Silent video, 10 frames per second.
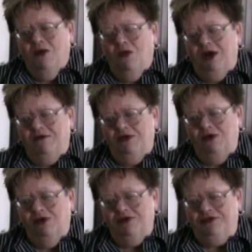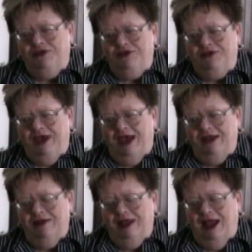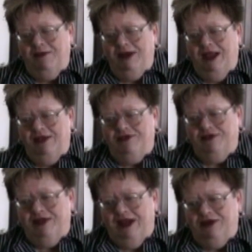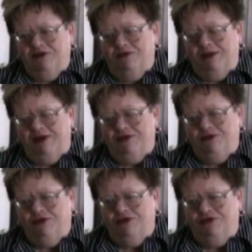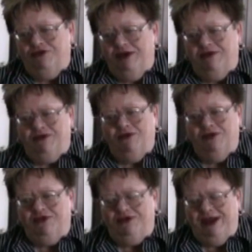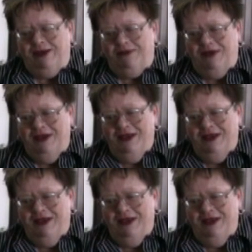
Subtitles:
one of the horses that Lyman had selected for my school string was a horse named